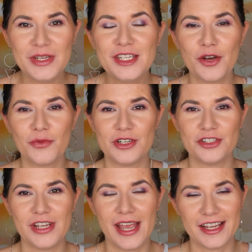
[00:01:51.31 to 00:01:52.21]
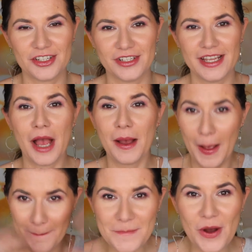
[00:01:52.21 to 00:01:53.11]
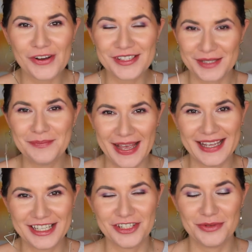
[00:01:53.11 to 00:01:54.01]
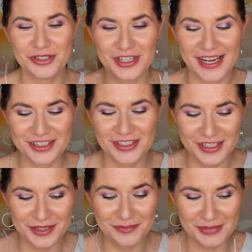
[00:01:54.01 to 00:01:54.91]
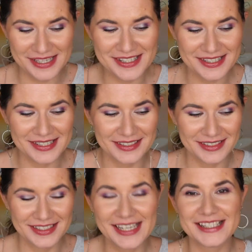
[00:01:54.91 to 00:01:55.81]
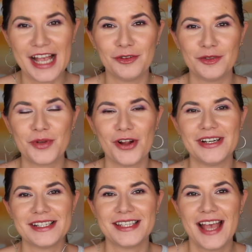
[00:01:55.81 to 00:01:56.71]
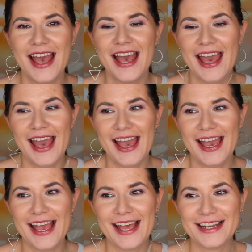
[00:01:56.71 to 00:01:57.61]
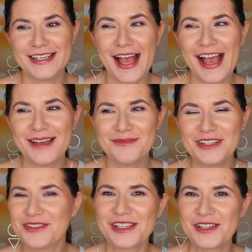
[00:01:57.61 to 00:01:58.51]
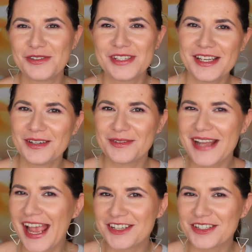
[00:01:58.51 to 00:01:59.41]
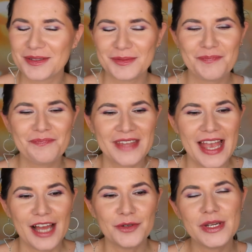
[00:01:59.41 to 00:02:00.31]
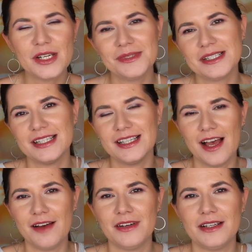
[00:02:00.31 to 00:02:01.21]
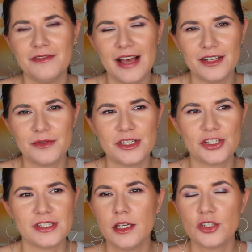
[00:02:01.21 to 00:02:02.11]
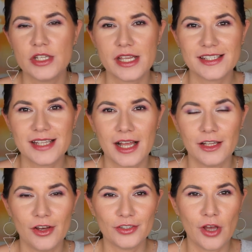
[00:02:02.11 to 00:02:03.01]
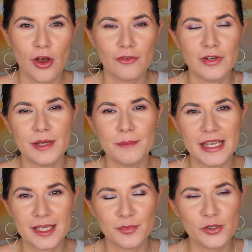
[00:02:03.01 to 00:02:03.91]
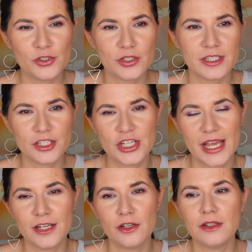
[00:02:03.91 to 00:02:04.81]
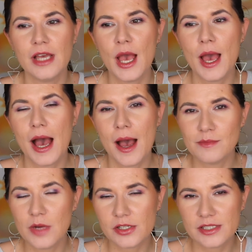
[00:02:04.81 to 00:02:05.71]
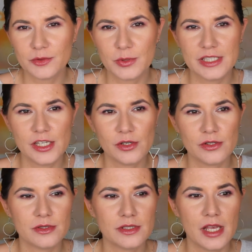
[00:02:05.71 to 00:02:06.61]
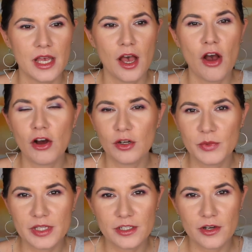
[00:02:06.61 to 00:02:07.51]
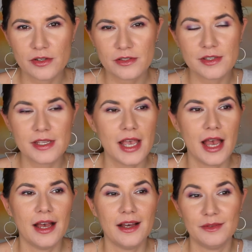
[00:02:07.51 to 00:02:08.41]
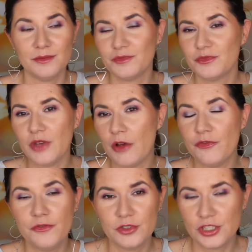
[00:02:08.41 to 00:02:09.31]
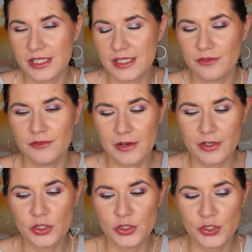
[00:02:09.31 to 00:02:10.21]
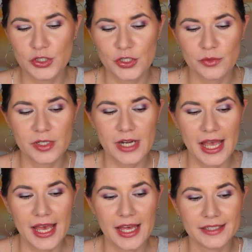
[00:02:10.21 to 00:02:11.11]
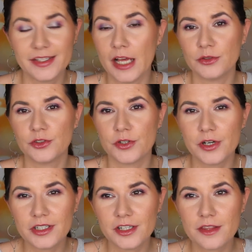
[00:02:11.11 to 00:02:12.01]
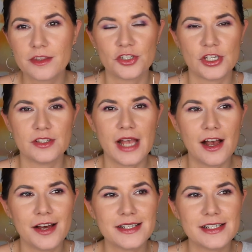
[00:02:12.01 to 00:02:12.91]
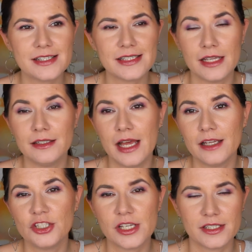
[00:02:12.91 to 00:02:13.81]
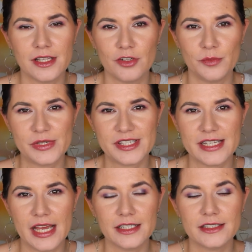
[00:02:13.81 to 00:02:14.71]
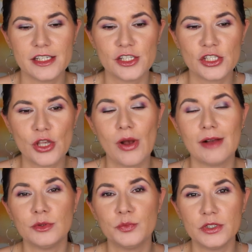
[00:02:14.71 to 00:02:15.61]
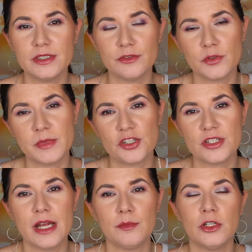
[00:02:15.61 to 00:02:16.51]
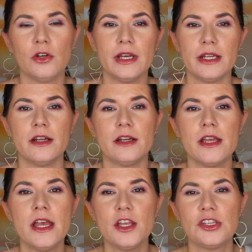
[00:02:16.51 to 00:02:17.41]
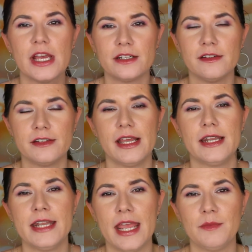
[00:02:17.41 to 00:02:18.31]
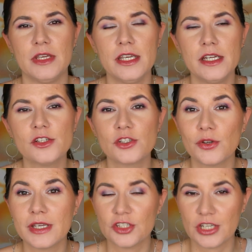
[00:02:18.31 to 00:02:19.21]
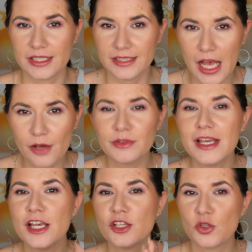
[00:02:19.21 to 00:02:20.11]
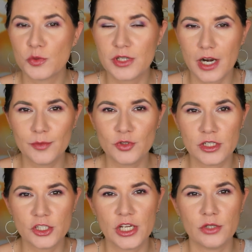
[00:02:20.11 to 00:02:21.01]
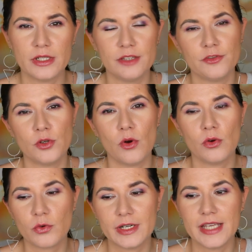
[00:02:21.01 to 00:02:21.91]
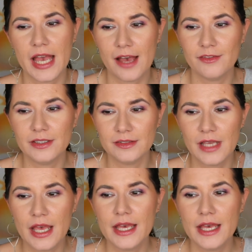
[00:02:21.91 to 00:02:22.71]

video where she actually unboxes the package, where she actually picks takes out the products, and I'm interested to see her reaction. I really really love Valerie. She, she does a lot of uh, makeup looks on her channel, unboxing videos, haul videos. Uh, she's a very good YouTuber and down to earth. She's honest, and I just love her personality. So I will put information down below and her channel name here so you can check it out. Subscribe to her channel if you already haven't.